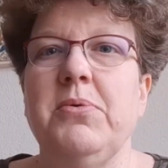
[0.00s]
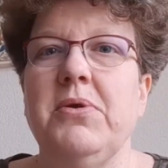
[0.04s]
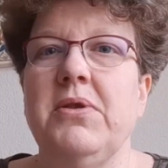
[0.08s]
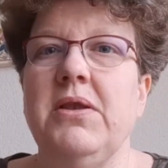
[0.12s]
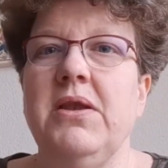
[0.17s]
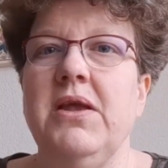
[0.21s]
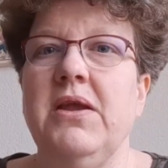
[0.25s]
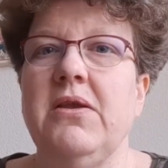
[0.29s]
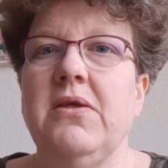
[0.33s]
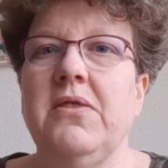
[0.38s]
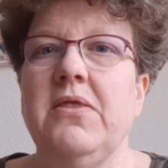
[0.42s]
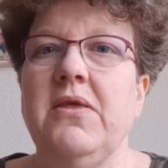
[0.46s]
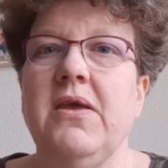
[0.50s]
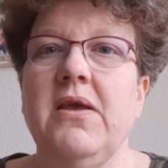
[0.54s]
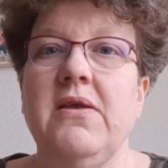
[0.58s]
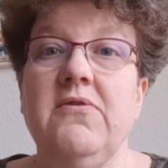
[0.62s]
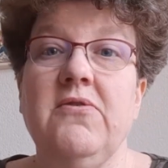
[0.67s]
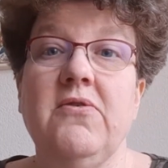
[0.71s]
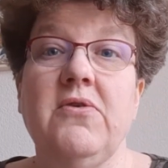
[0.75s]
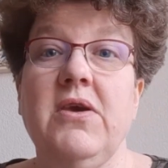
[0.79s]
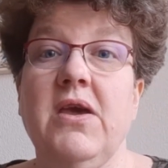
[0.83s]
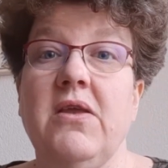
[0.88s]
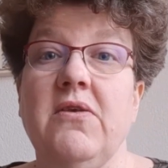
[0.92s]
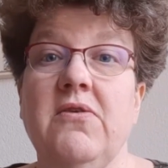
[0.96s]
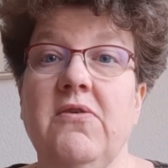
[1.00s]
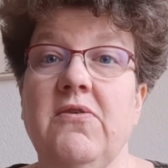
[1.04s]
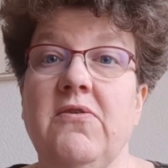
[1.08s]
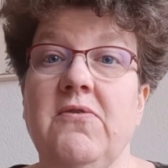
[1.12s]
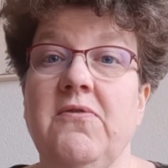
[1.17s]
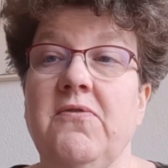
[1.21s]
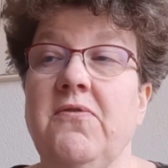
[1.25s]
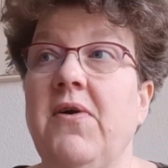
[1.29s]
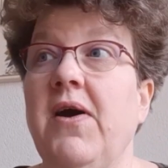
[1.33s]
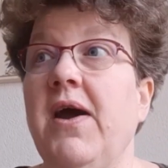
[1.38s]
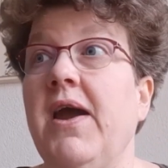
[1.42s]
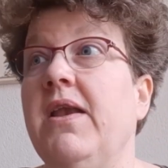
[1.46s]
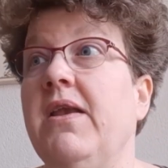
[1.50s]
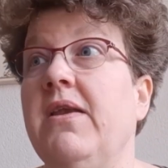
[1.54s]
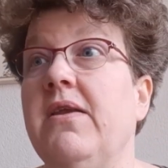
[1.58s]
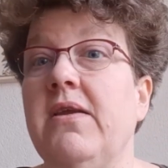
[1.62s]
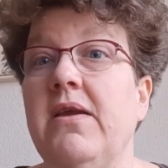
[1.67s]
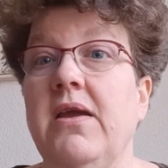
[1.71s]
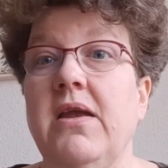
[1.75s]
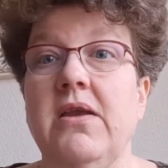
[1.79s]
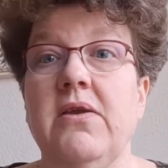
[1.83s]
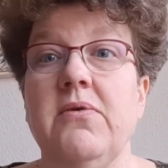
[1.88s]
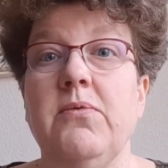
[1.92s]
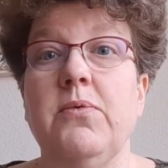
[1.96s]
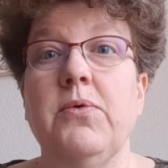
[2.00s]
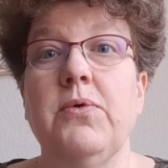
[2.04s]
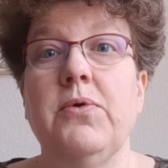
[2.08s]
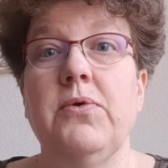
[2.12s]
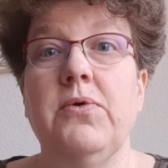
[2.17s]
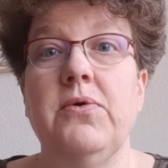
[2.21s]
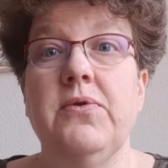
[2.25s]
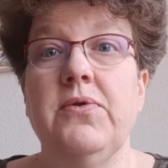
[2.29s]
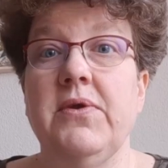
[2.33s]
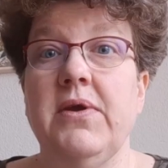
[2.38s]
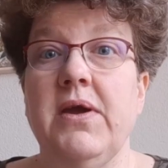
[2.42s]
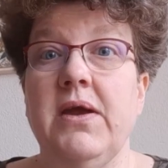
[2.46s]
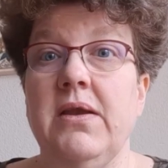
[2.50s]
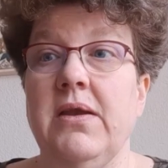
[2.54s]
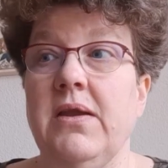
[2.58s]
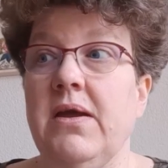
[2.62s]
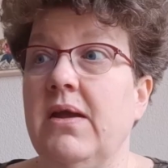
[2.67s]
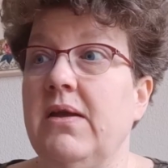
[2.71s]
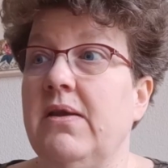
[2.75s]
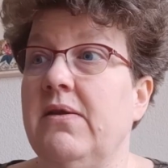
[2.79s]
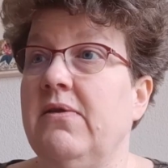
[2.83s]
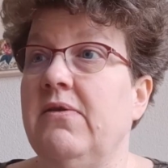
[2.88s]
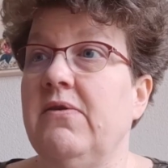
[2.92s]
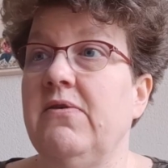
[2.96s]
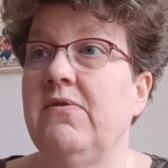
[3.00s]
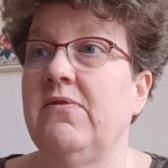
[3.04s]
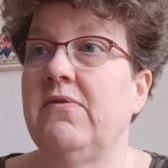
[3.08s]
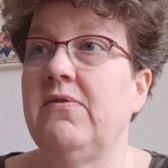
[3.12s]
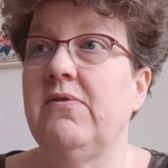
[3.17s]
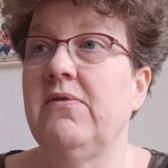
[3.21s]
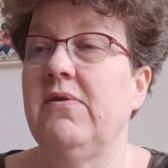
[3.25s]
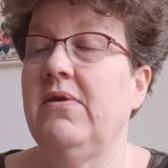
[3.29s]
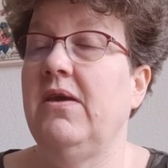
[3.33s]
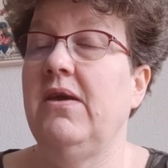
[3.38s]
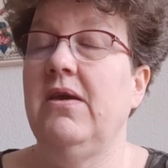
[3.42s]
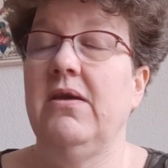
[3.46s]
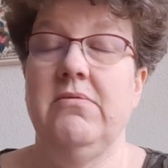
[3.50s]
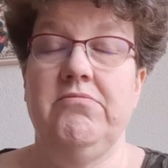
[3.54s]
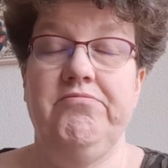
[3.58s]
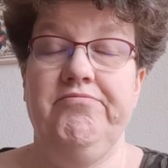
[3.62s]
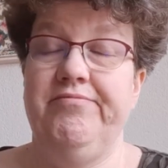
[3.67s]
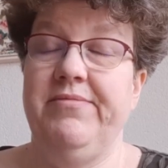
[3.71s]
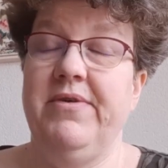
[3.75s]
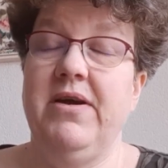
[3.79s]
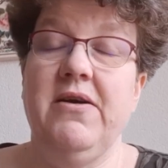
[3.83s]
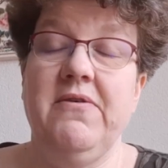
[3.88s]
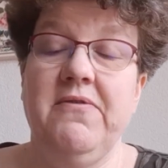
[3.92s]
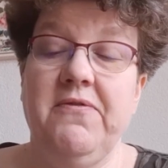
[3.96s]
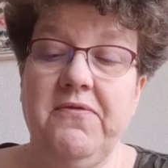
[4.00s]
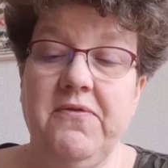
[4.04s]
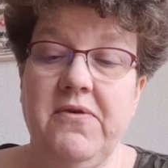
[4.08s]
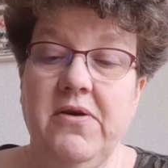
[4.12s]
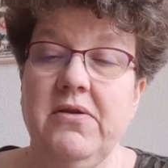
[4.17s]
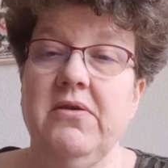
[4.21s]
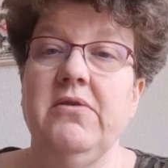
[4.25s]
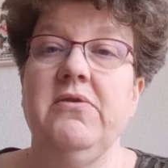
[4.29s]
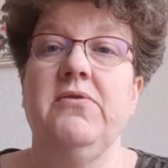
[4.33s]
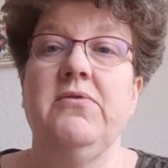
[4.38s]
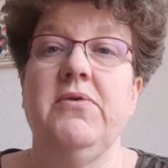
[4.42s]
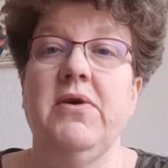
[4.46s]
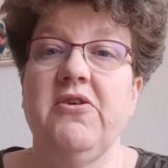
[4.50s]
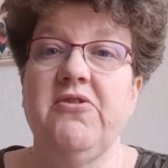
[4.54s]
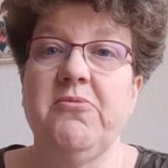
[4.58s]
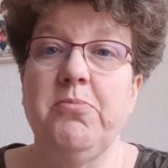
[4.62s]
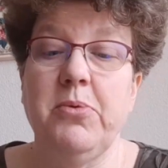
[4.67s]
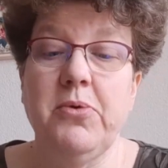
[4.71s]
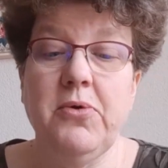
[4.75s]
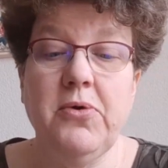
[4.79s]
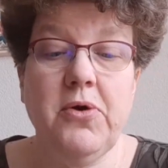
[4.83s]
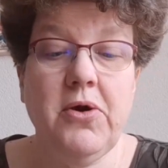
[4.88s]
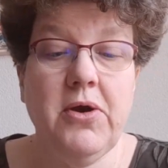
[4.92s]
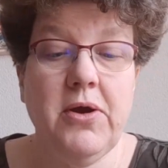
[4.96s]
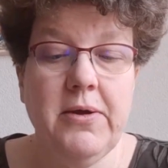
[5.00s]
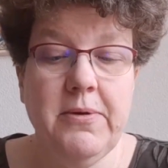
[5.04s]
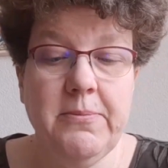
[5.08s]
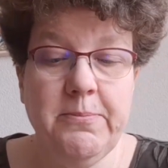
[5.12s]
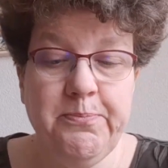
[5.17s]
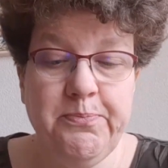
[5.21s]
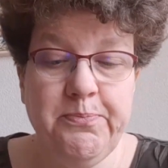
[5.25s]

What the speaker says: but little things you can just find in the world and that just are fun to explore.